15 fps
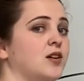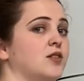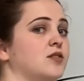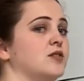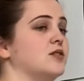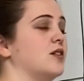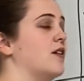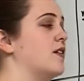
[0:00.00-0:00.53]

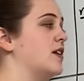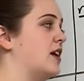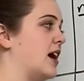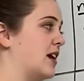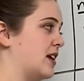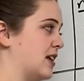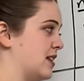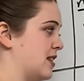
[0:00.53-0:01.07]
so that I
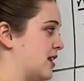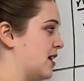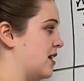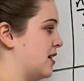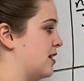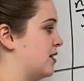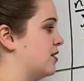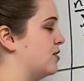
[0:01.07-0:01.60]
can
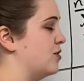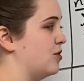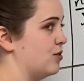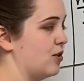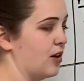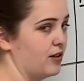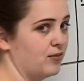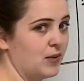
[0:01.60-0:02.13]
then do
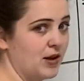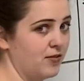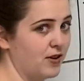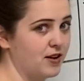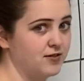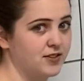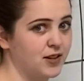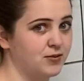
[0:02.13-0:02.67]
all of my
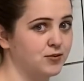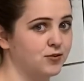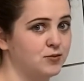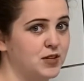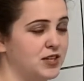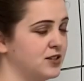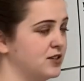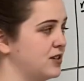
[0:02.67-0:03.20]
5 steps from
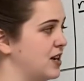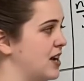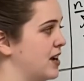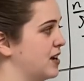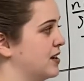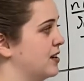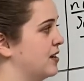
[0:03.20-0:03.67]
yesterday,